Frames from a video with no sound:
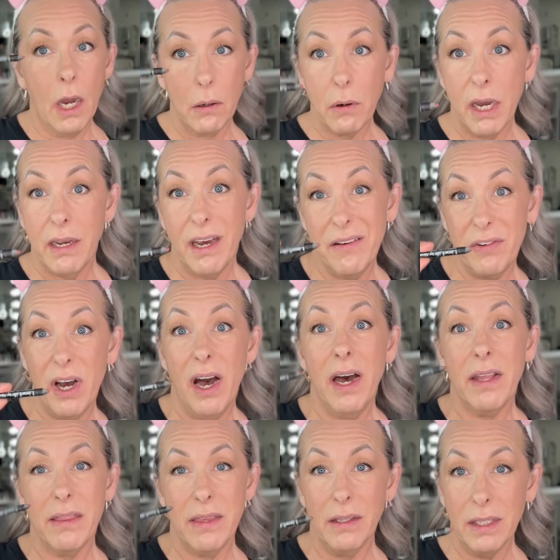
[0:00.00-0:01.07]
All right, I've
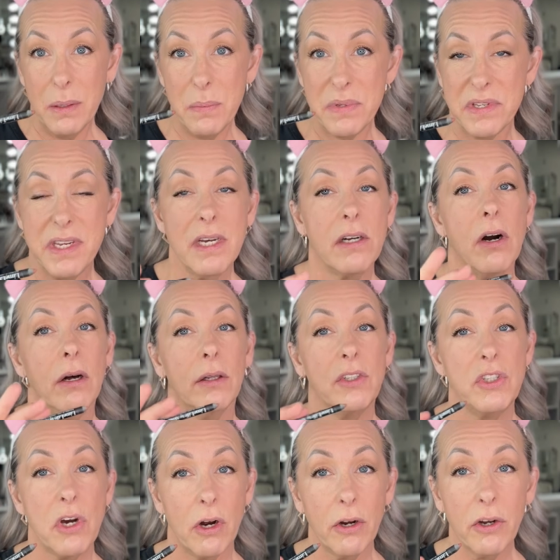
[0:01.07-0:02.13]
got the lipstick called
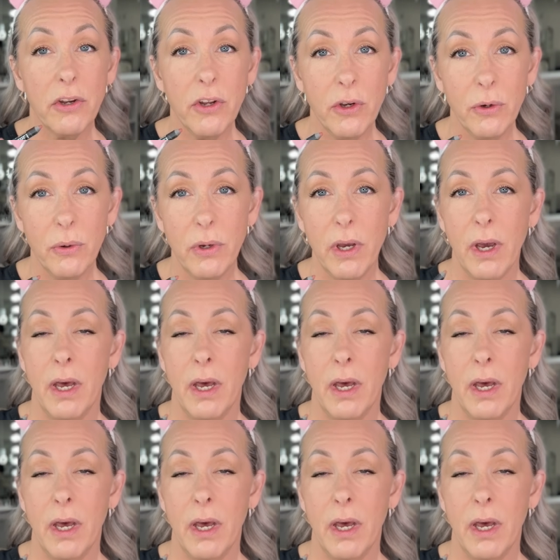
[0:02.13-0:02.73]
Dark Nude,